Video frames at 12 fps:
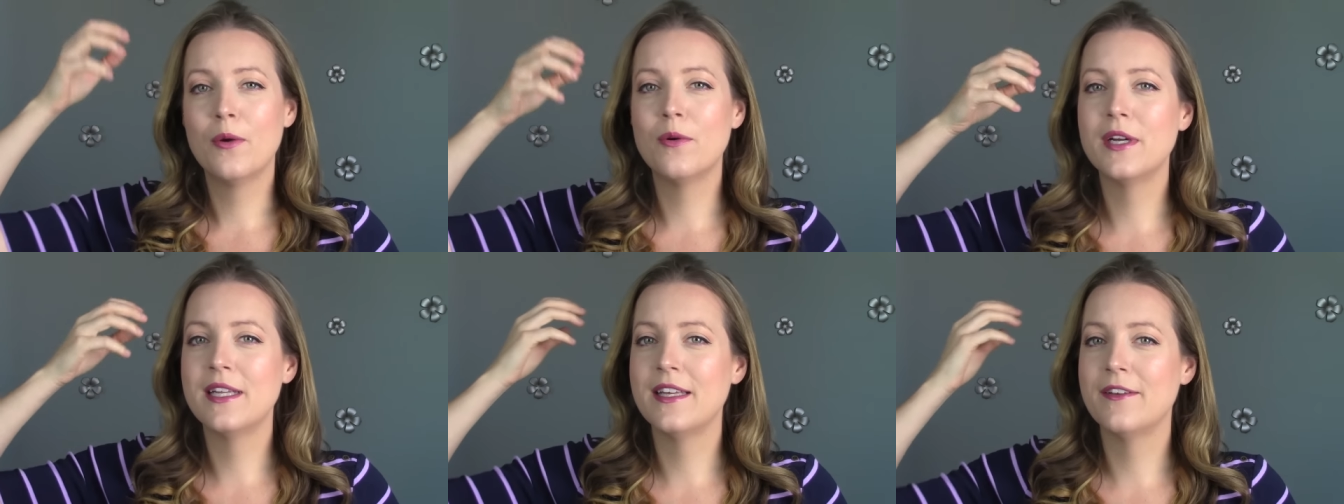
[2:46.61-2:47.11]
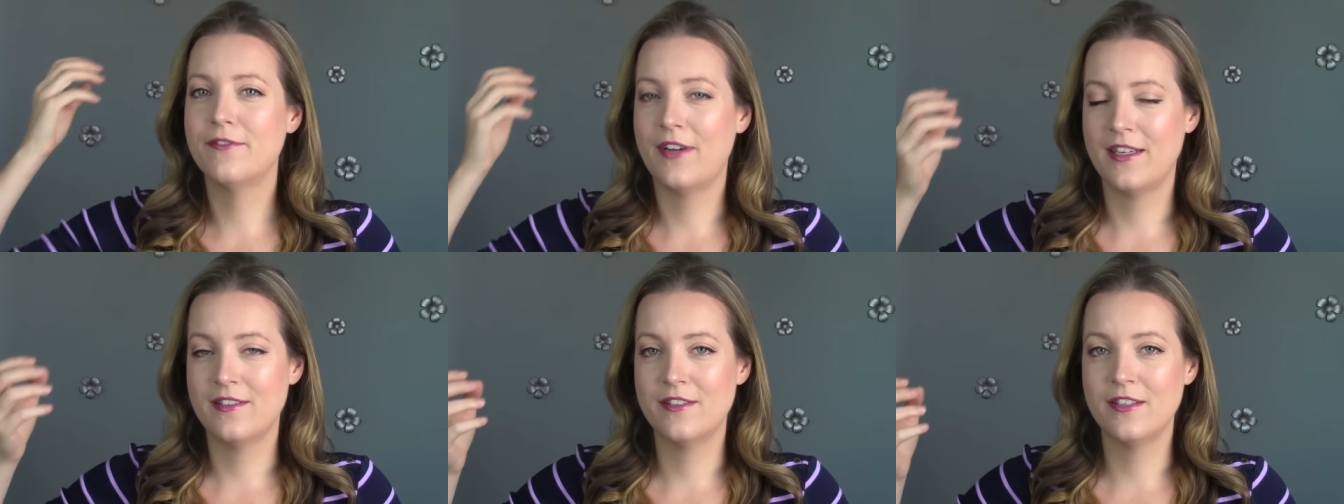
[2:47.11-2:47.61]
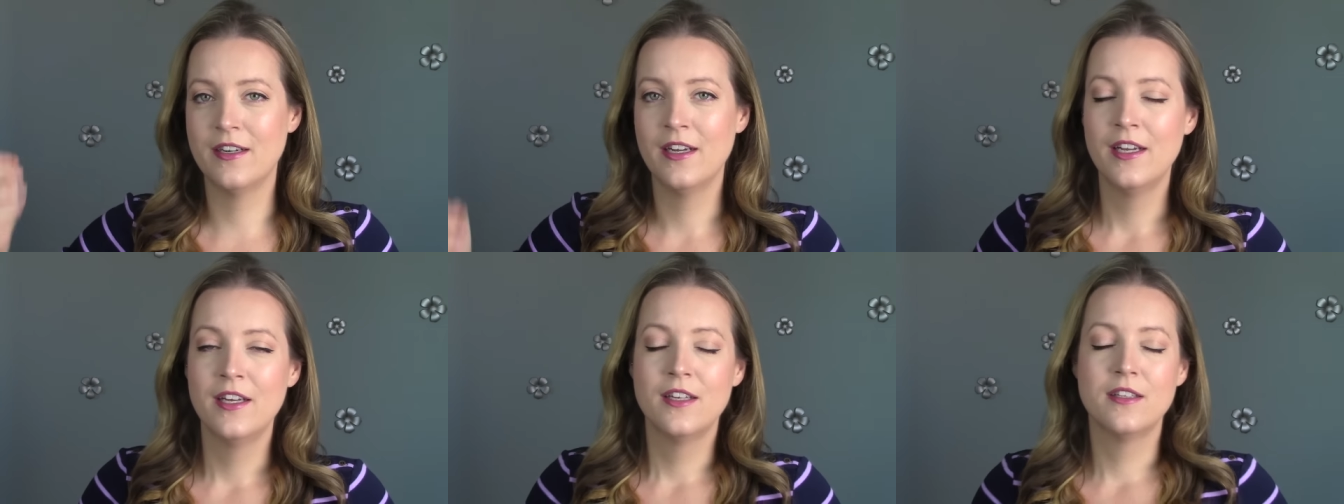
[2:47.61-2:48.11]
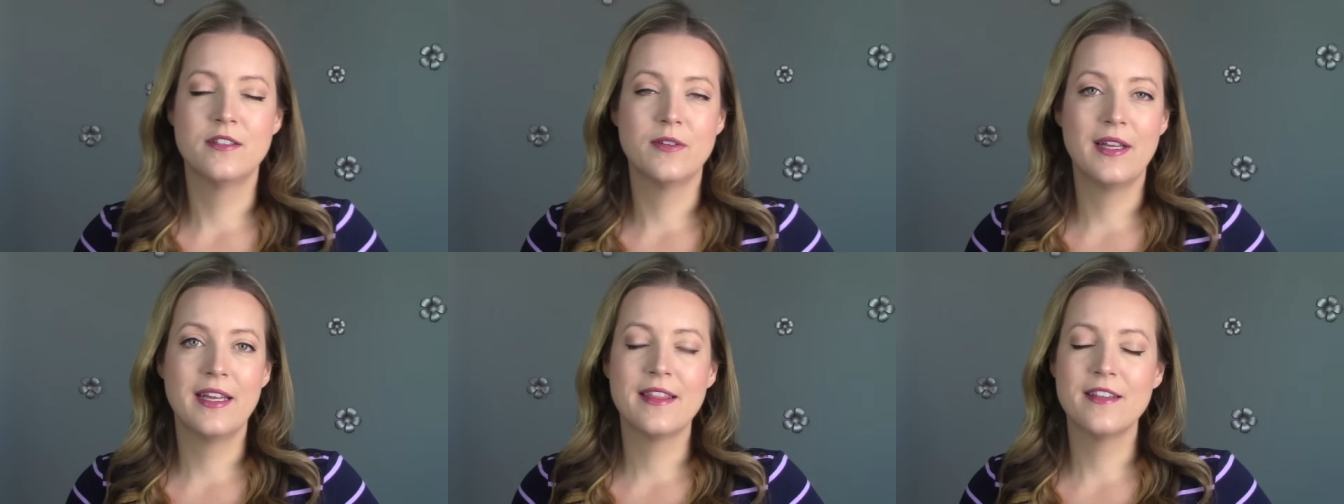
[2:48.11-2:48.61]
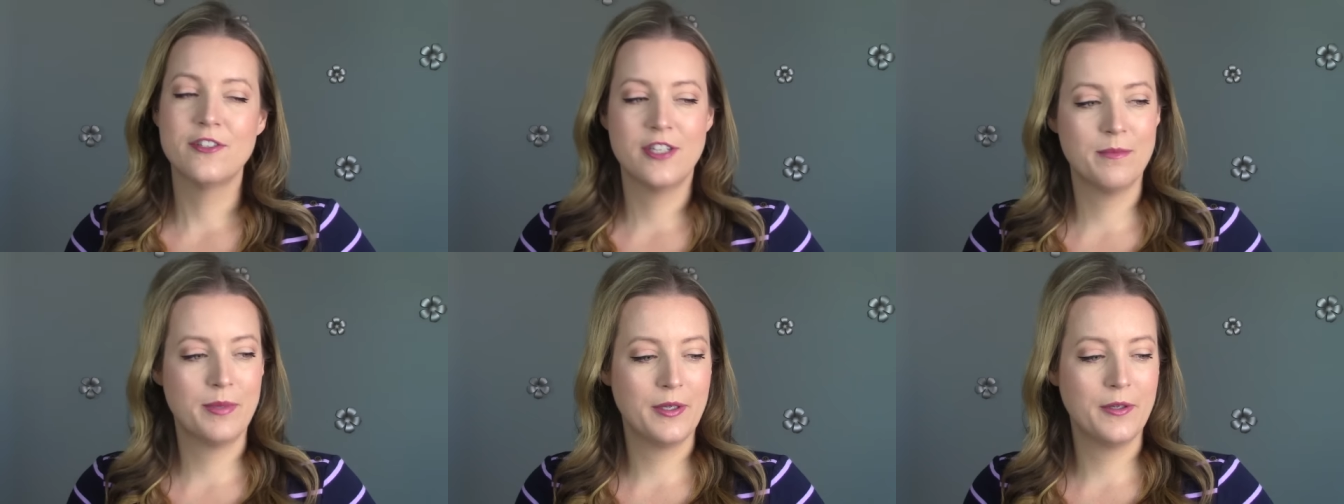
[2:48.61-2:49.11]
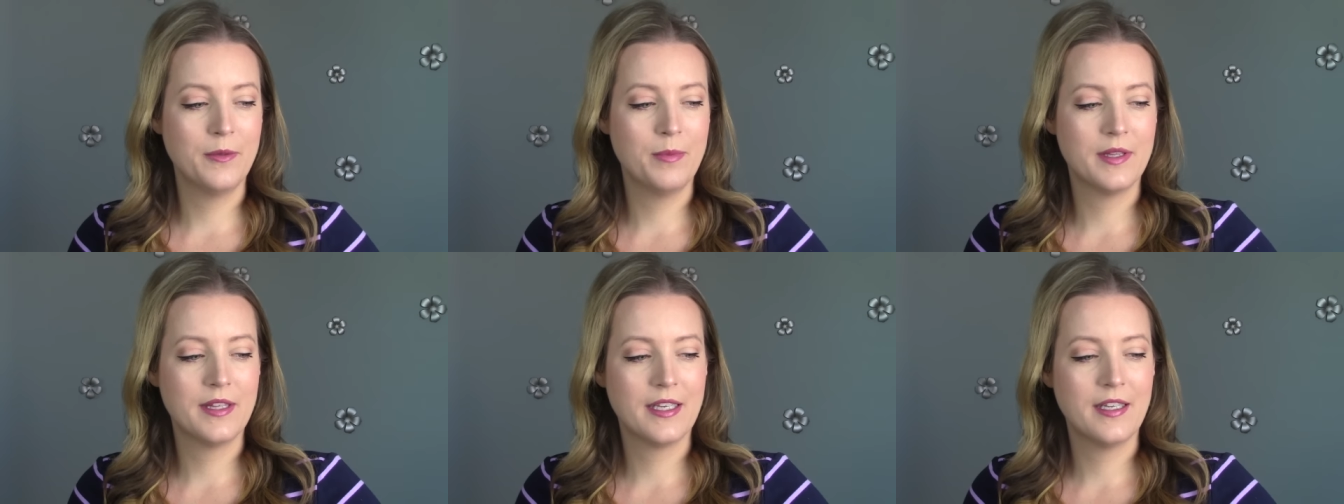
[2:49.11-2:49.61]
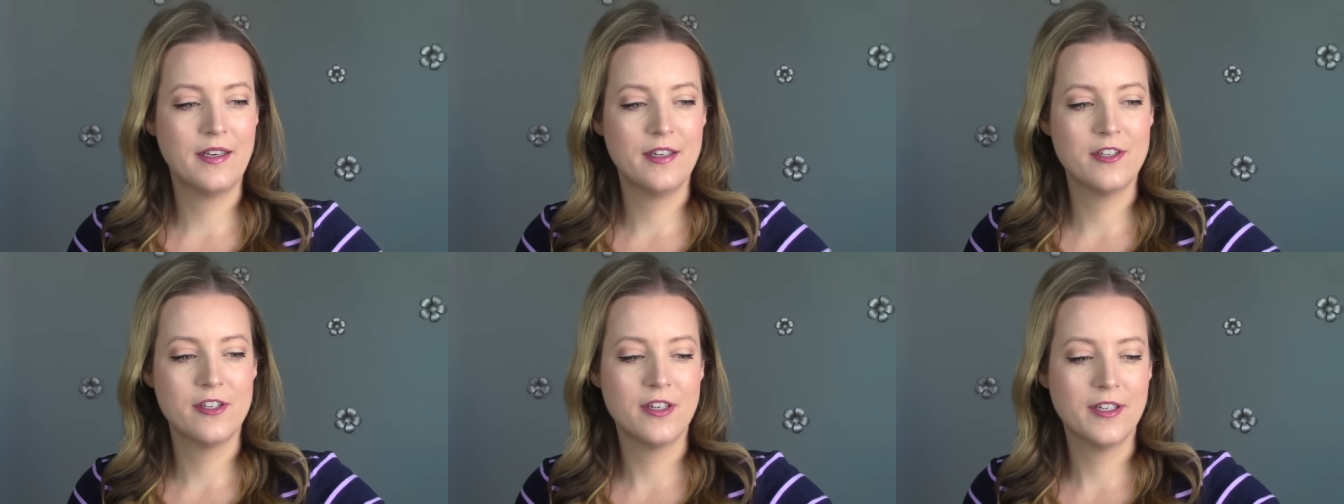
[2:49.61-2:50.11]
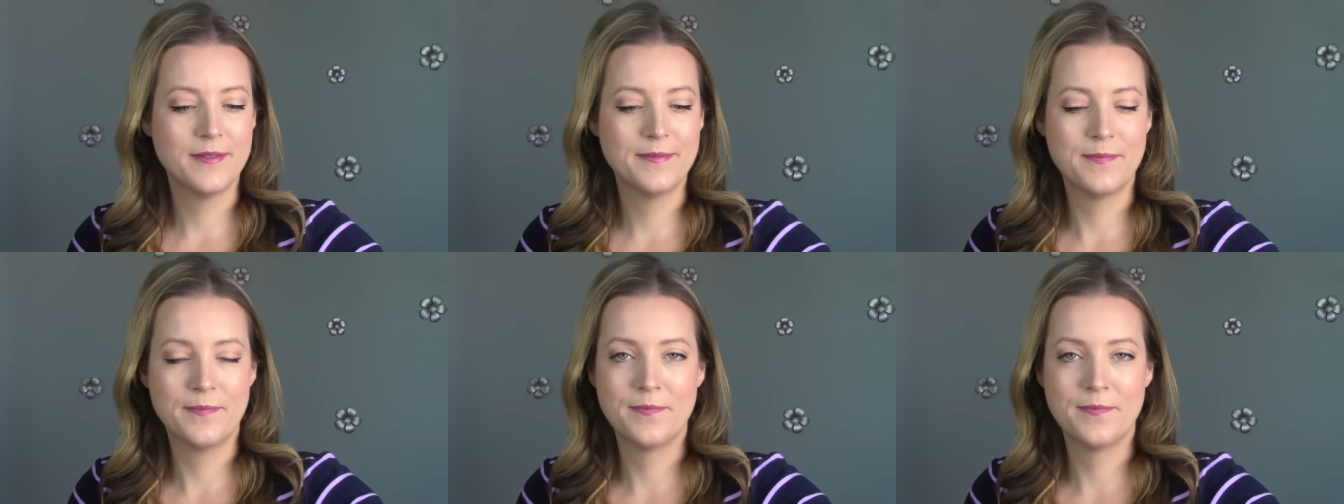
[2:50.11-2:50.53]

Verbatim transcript: oily faster so I like the shampoo but the conditioner